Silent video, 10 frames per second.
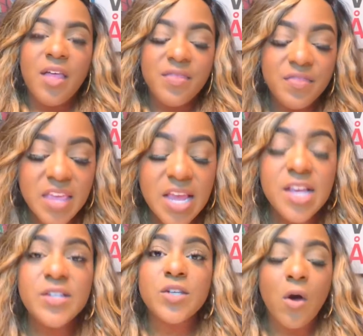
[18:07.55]

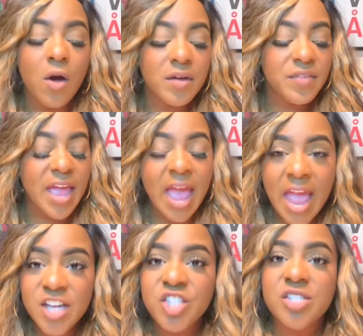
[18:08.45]
These are the
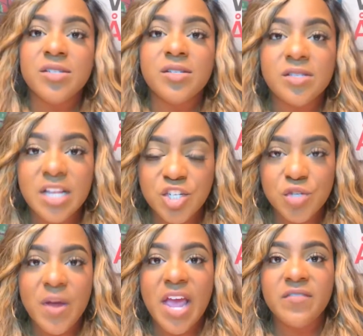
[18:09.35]
actions that
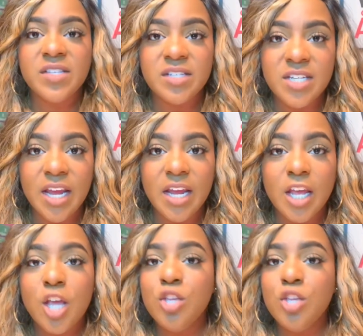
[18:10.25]
you have to take.